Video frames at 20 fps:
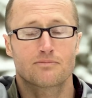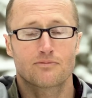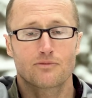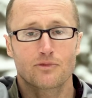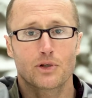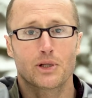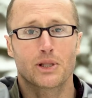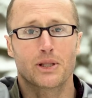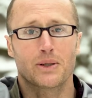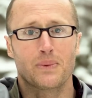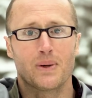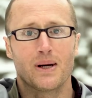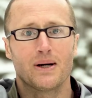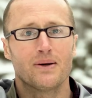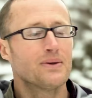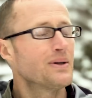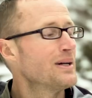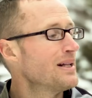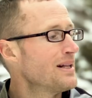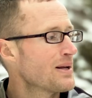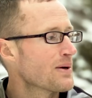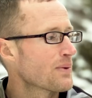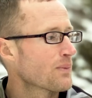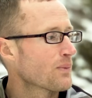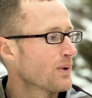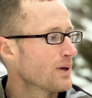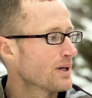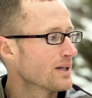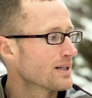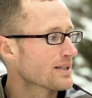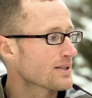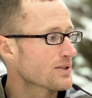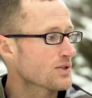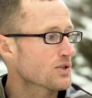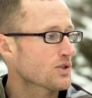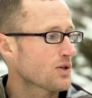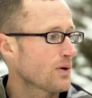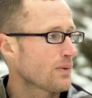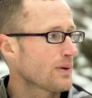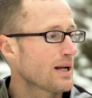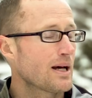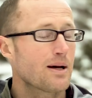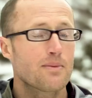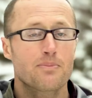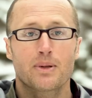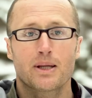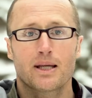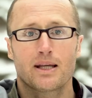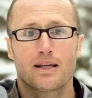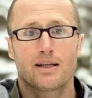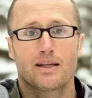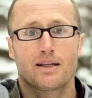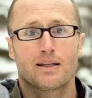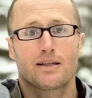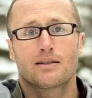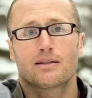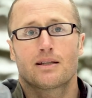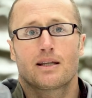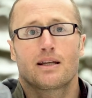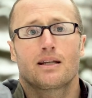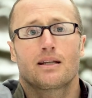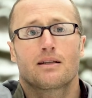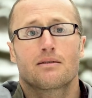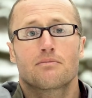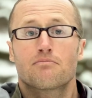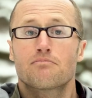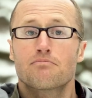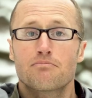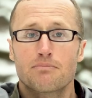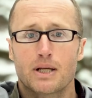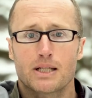really well was showing up and getting